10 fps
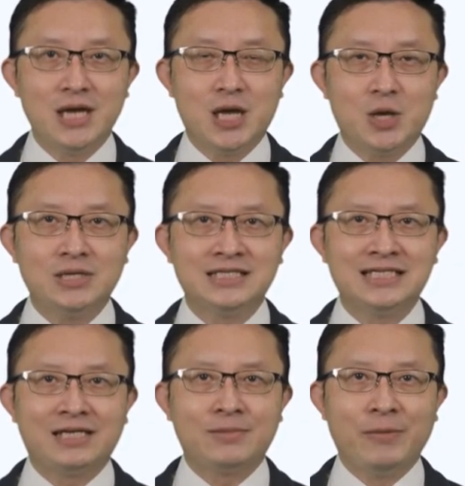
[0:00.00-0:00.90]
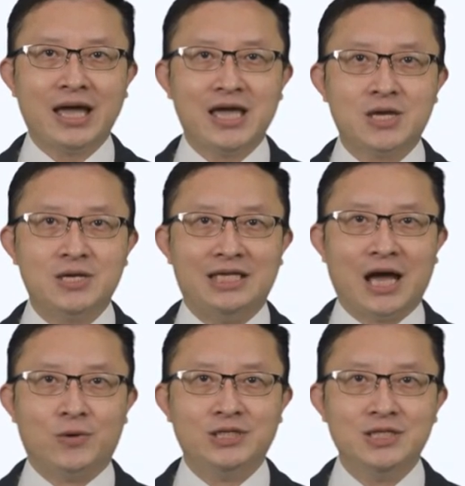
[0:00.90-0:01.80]
you can see that many other
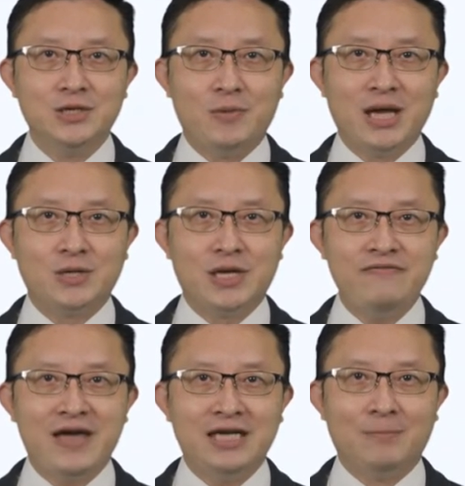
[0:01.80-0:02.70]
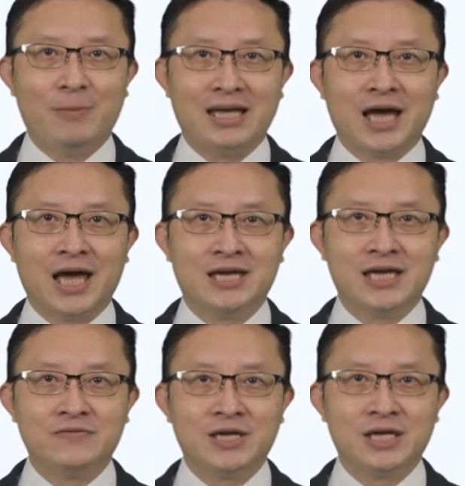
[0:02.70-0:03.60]
towers are directly affected by the hot
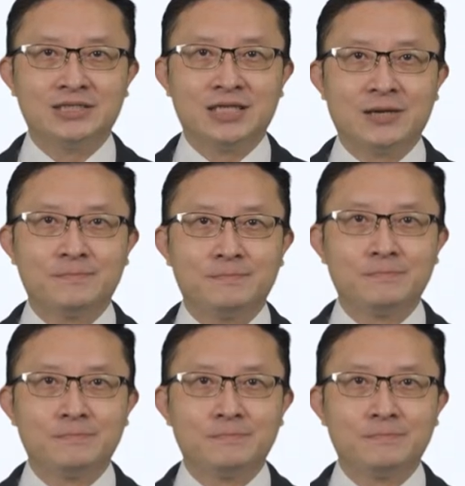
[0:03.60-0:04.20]
afternoon sun.